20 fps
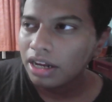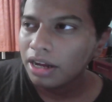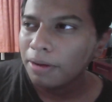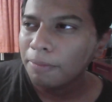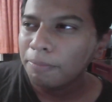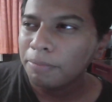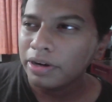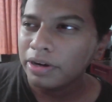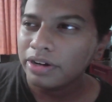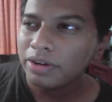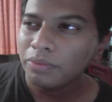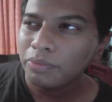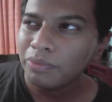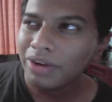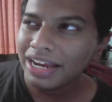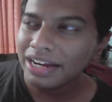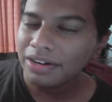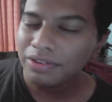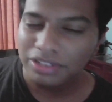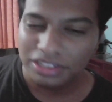But
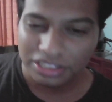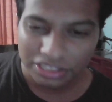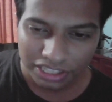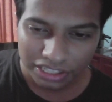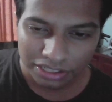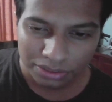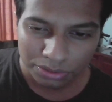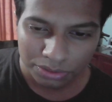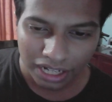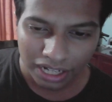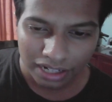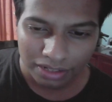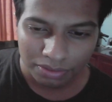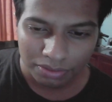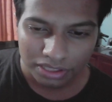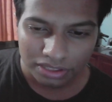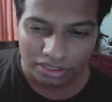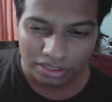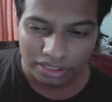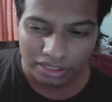why couldn't she do that
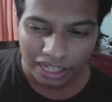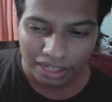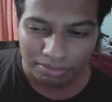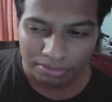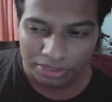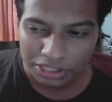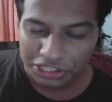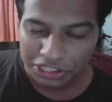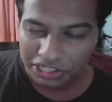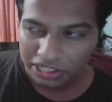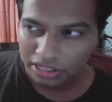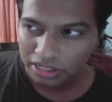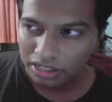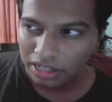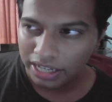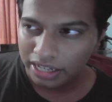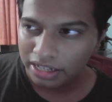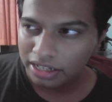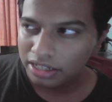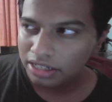with the time machine?
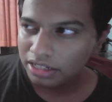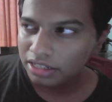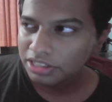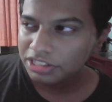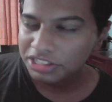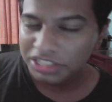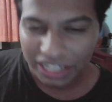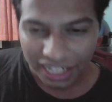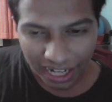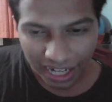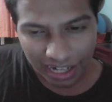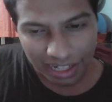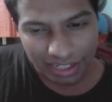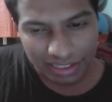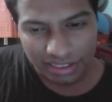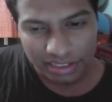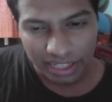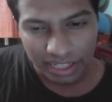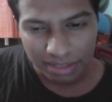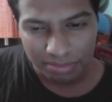Like, she had the
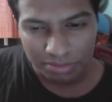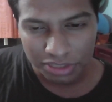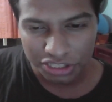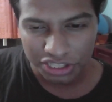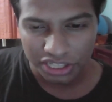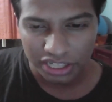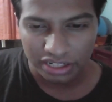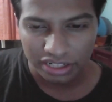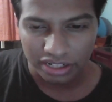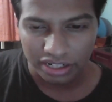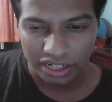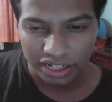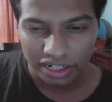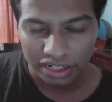time machine, right?